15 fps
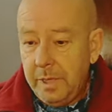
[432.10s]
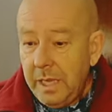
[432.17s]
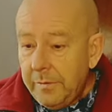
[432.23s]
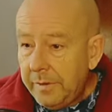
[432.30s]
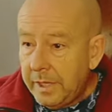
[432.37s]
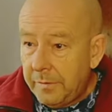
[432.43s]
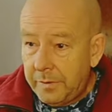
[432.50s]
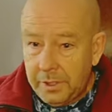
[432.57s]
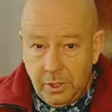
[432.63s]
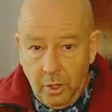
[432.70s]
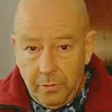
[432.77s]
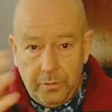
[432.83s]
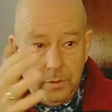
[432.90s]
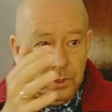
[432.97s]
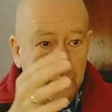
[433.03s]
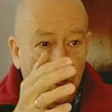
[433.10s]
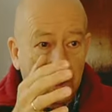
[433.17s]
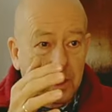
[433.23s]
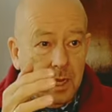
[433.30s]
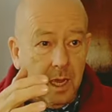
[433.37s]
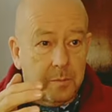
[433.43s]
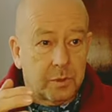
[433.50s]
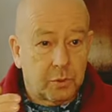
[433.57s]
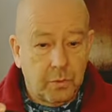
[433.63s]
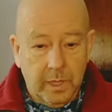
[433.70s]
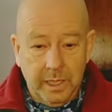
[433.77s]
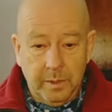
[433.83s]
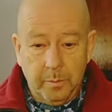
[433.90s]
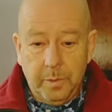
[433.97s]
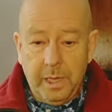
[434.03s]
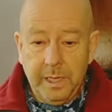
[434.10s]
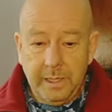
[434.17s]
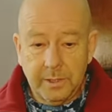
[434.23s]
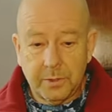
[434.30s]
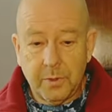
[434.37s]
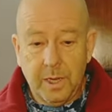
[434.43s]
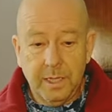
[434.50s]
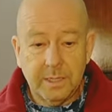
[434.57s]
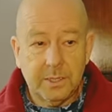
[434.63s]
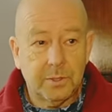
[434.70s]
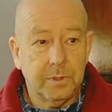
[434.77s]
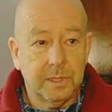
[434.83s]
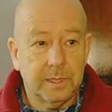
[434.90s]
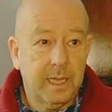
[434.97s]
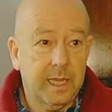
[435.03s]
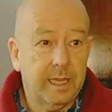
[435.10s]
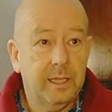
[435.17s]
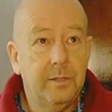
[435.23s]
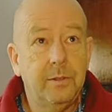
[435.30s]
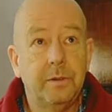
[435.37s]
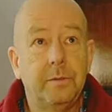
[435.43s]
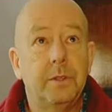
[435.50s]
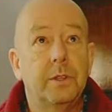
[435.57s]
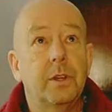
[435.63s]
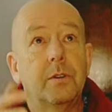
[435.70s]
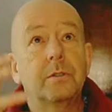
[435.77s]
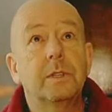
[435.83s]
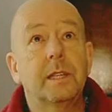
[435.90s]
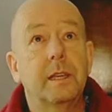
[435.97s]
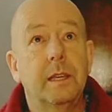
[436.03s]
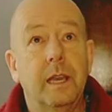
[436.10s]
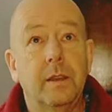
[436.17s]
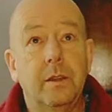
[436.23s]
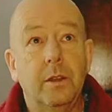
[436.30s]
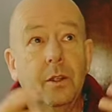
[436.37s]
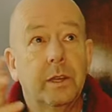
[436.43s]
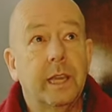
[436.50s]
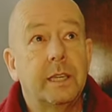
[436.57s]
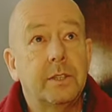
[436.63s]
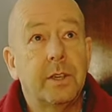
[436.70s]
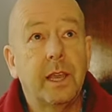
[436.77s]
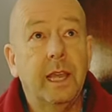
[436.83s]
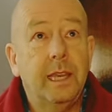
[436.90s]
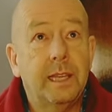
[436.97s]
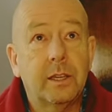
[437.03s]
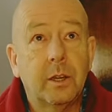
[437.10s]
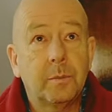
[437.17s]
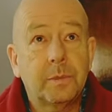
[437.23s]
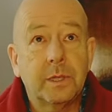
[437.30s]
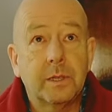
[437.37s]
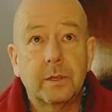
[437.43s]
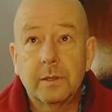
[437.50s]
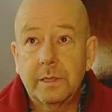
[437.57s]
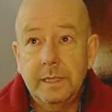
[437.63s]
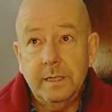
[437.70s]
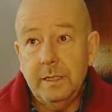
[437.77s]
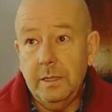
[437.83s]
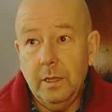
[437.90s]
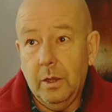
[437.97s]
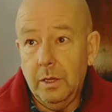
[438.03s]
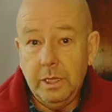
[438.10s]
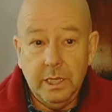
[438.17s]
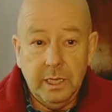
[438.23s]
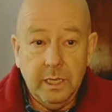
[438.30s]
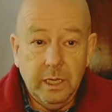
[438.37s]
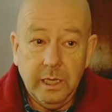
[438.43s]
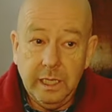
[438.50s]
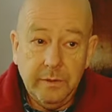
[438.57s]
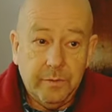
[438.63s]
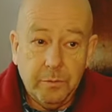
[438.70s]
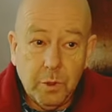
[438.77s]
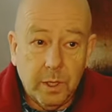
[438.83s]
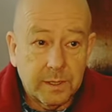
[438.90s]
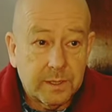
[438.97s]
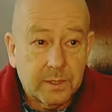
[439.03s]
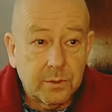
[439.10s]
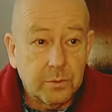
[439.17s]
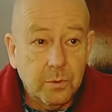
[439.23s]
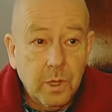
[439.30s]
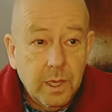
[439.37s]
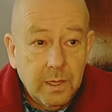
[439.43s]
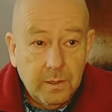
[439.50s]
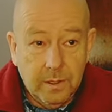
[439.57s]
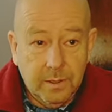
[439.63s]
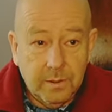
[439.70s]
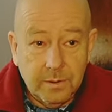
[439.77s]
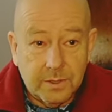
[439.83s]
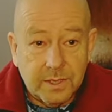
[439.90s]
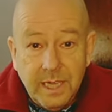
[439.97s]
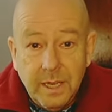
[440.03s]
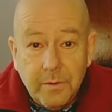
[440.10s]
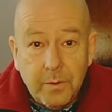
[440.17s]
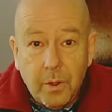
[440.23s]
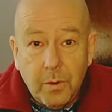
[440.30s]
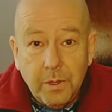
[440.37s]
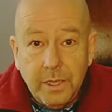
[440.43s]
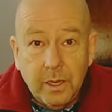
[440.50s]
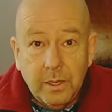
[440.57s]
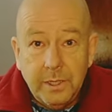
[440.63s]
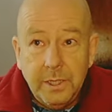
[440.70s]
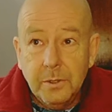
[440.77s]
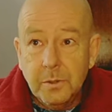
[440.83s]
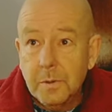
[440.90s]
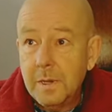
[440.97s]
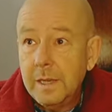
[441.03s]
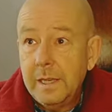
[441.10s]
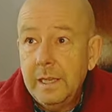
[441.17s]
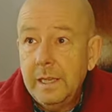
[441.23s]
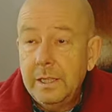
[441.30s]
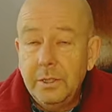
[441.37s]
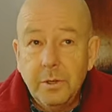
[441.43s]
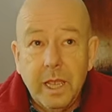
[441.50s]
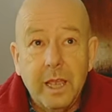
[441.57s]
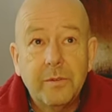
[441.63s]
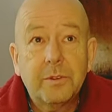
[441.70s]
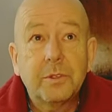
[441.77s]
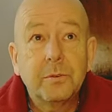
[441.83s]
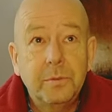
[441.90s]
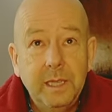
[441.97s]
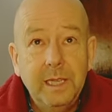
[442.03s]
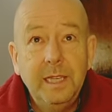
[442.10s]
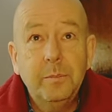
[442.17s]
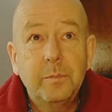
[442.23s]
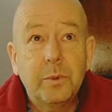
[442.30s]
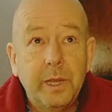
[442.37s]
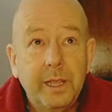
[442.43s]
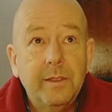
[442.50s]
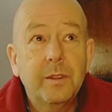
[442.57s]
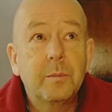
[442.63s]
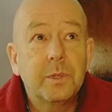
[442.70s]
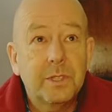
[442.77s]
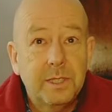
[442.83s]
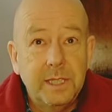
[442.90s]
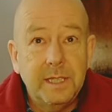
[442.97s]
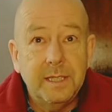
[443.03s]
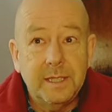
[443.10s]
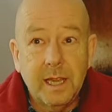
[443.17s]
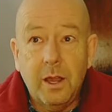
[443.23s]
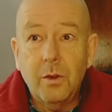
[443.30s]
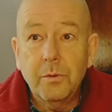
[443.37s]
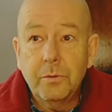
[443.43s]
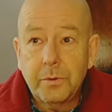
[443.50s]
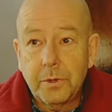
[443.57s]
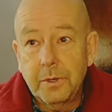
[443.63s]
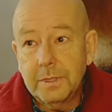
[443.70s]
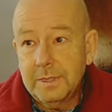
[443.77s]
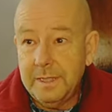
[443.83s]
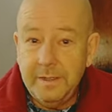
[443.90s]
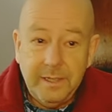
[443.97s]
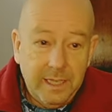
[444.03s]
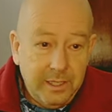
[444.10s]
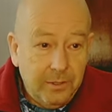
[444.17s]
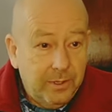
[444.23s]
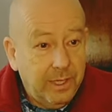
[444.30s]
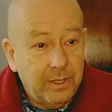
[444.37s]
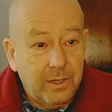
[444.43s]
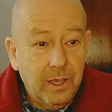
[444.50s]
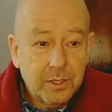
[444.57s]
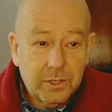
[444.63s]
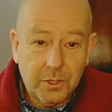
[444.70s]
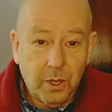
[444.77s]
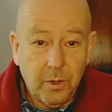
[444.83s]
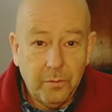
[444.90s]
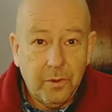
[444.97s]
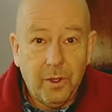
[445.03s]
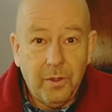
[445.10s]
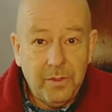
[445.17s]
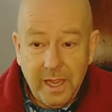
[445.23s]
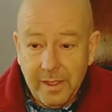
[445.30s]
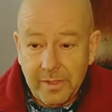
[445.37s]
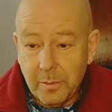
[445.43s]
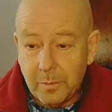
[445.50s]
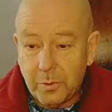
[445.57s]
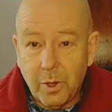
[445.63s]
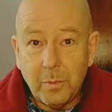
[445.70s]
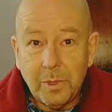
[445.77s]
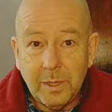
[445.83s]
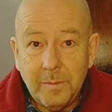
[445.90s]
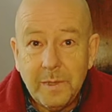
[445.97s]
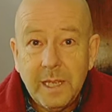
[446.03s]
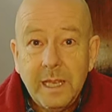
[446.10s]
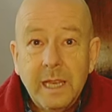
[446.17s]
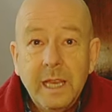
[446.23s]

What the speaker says: Even if a dog comes running by and tries to attack you, if you don't look at your helicopter, or he even wants to sniff only on you, you have to really bring the machine down first, and then you can solve all the other problem.